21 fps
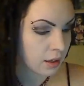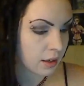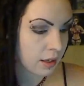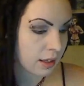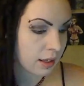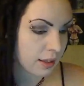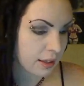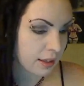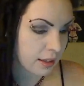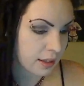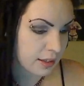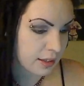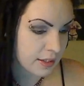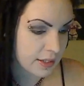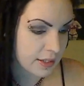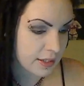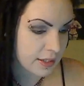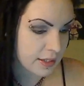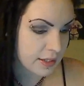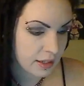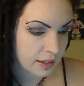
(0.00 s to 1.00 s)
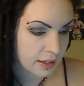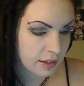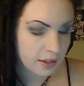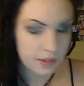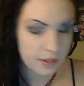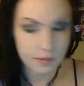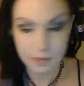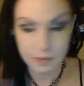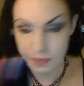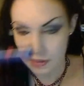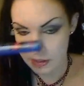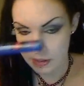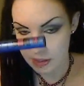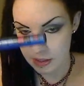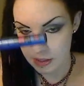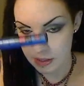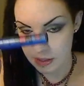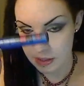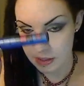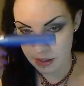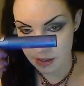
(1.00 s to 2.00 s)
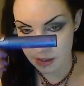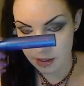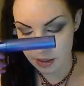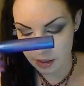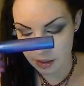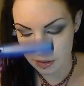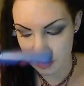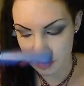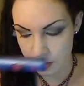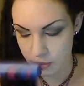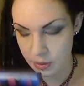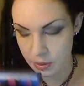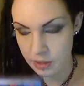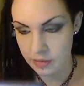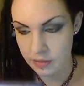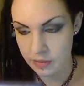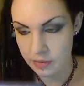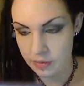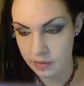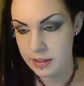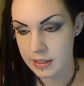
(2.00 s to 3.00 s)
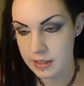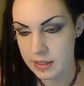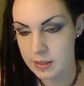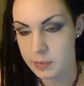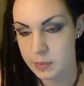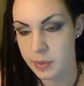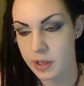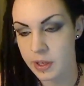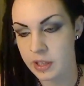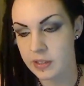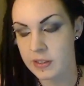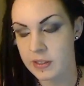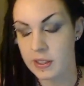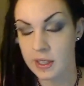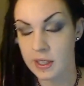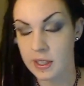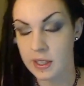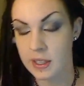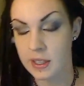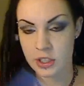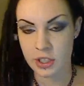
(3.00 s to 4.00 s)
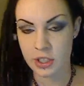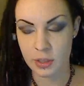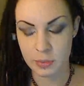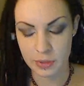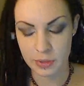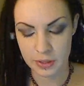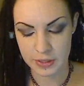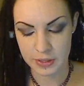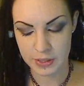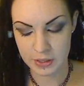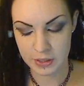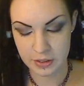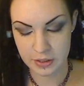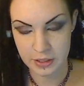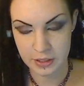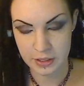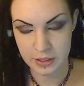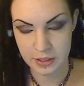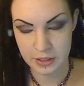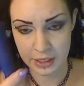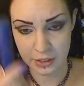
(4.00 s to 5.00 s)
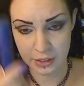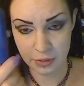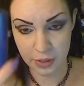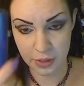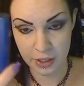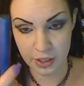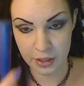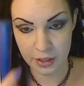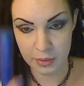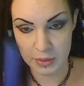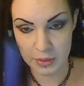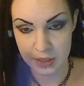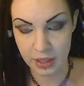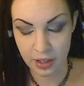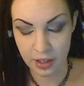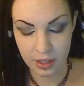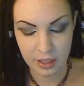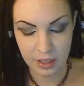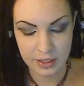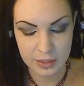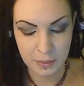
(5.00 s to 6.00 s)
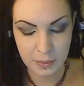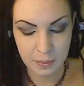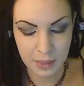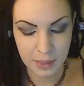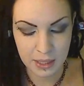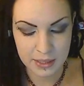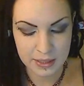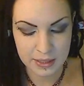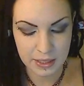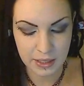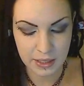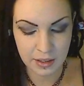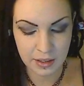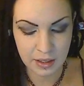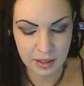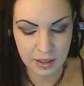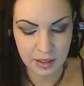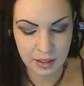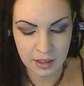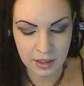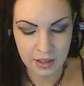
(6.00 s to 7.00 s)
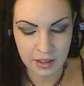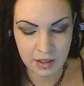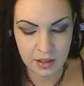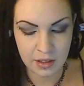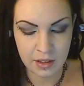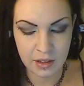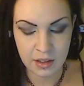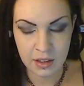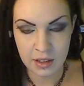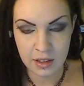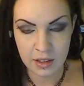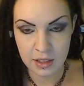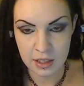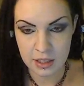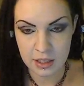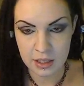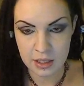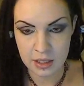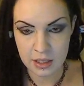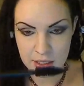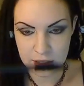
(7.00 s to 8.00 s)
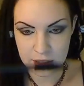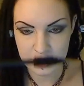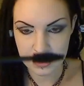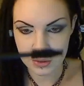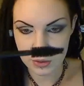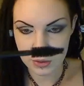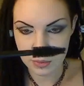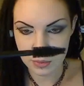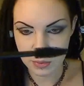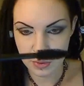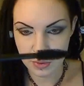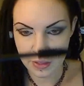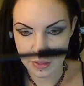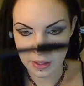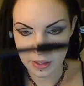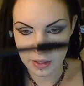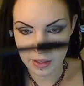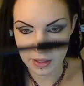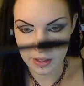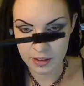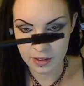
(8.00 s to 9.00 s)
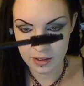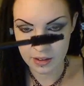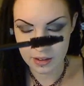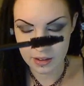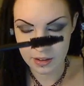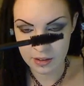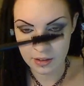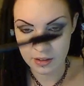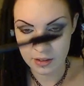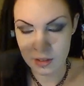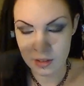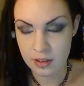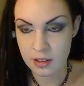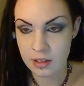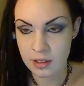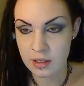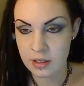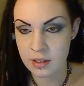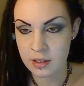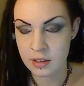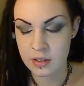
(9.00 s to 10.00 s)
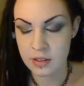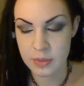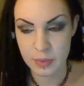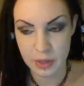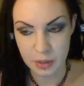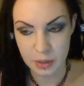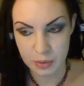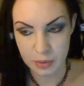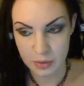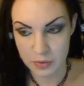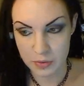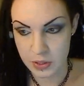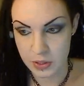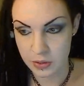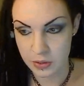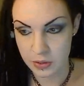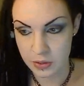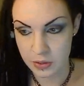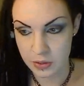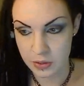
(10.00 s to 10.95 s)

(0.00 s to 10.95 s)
And this is another one of the Essence products you can get at Shoppers. This is like $3 mascara, and it's amazing. It's like super thick. It's waterproof too.